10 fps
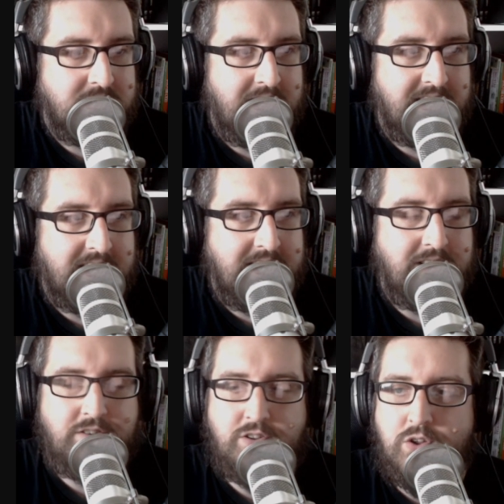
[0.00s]

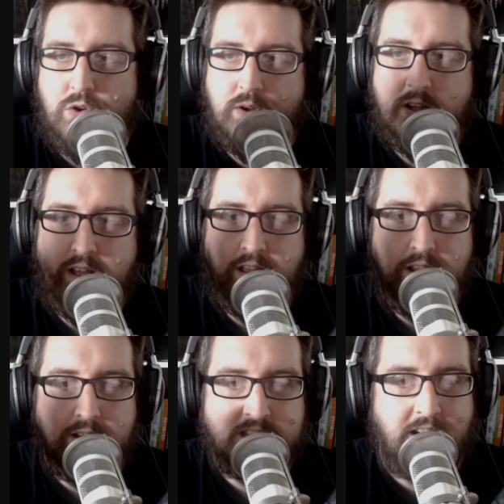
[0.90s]
dedicated to
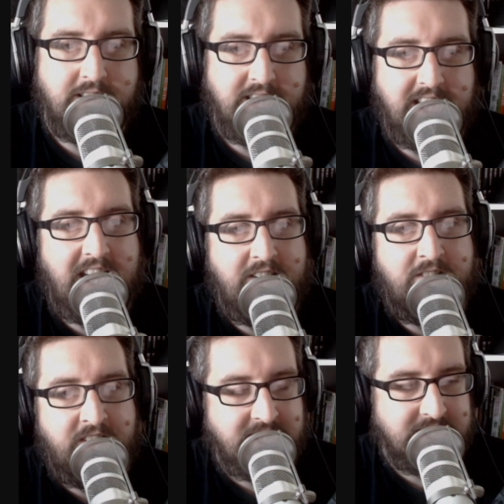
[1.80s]
starting a
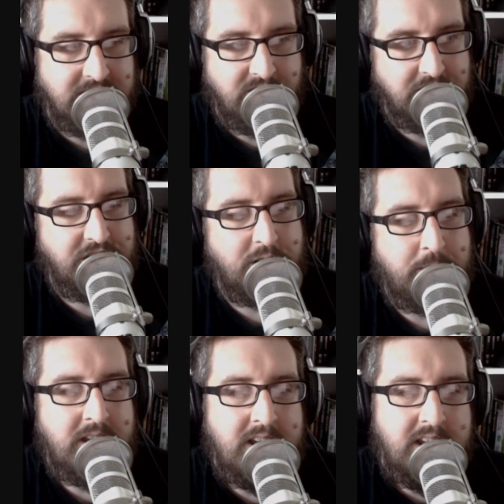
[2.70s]
fantasy fellowship.
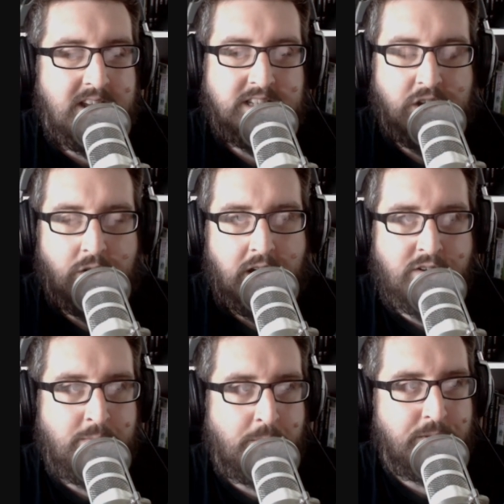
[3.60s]
So I've
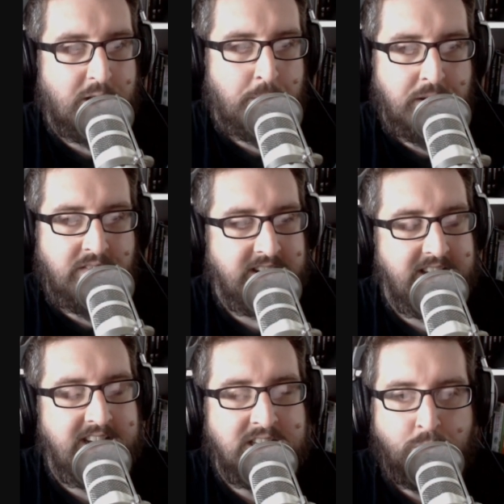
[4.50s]
come up with a couple of
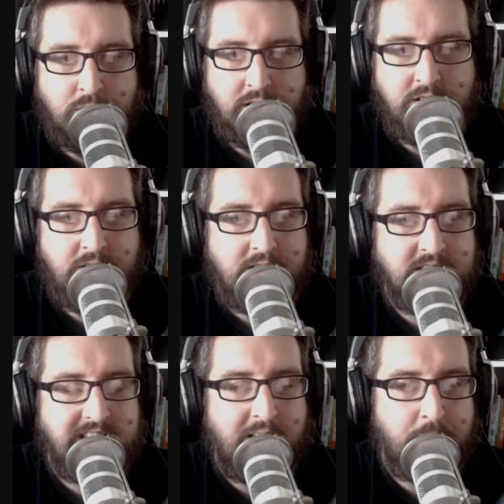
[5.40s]
ideas. We'll go through those
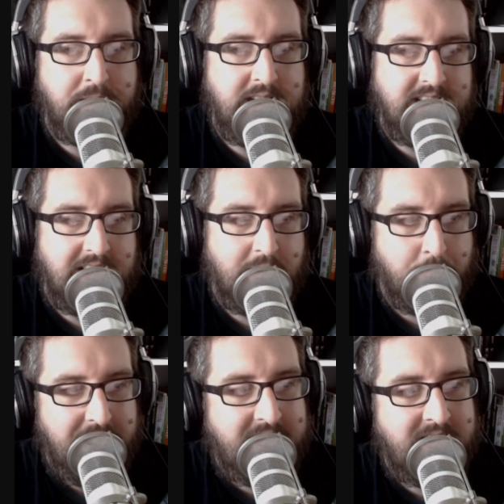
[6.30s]
in a little
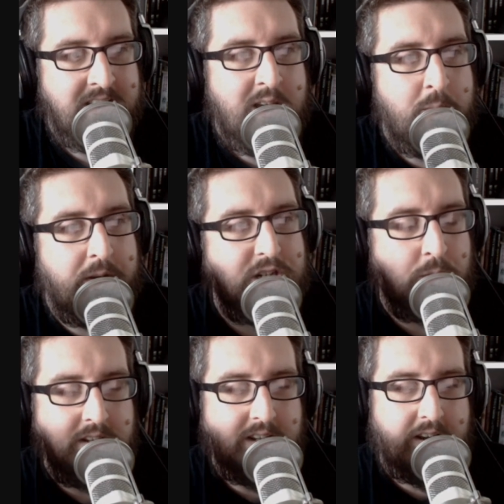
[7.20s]
bit, but I just
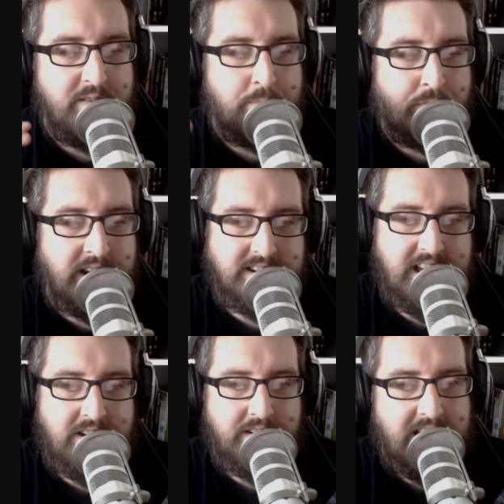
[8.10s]
wanted to kind of break
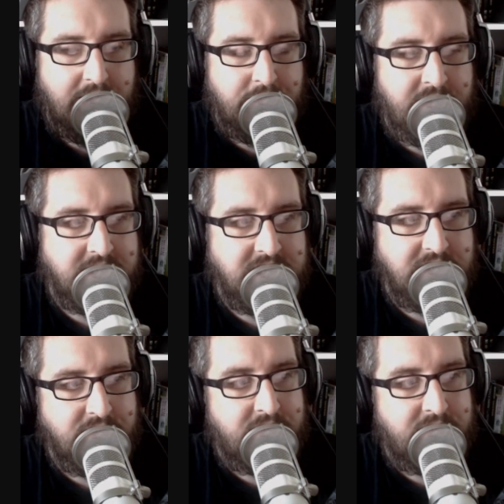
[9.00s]
down how the fantasy